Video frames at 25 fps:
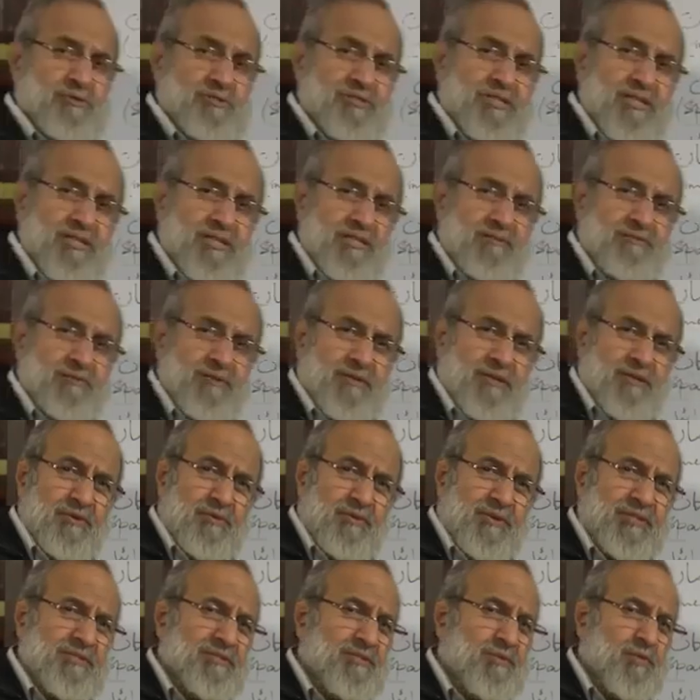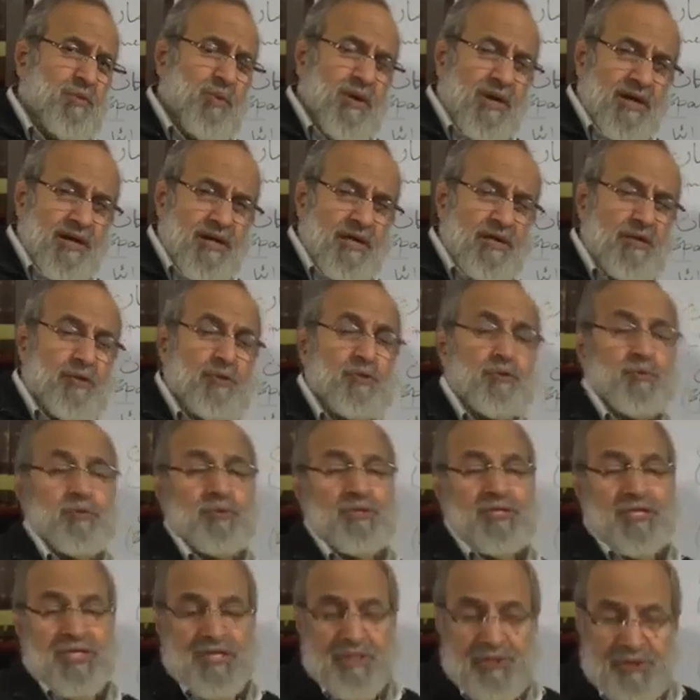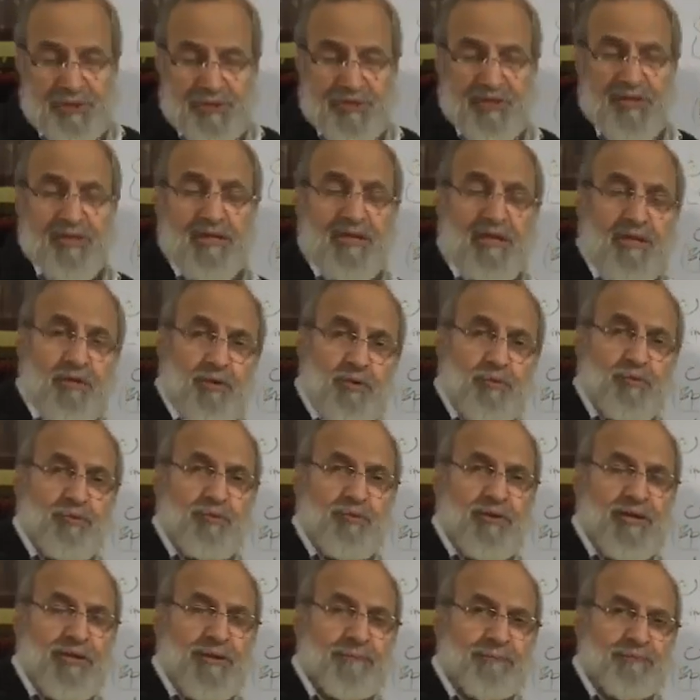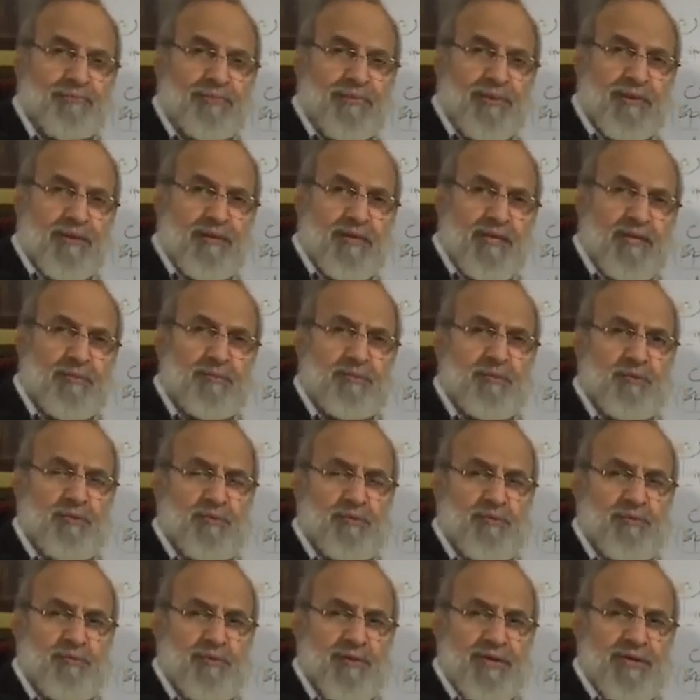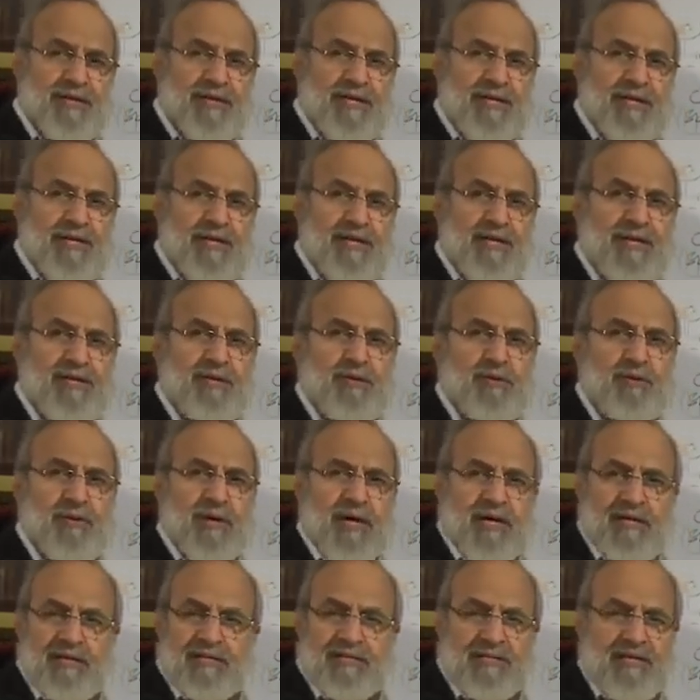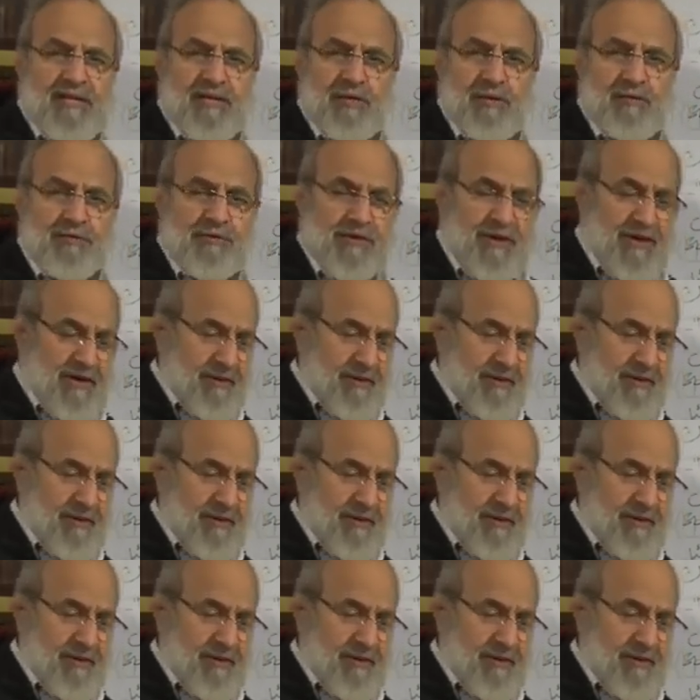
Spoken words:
most significant reason why you would, inshallah, hopefully improve in your understanding of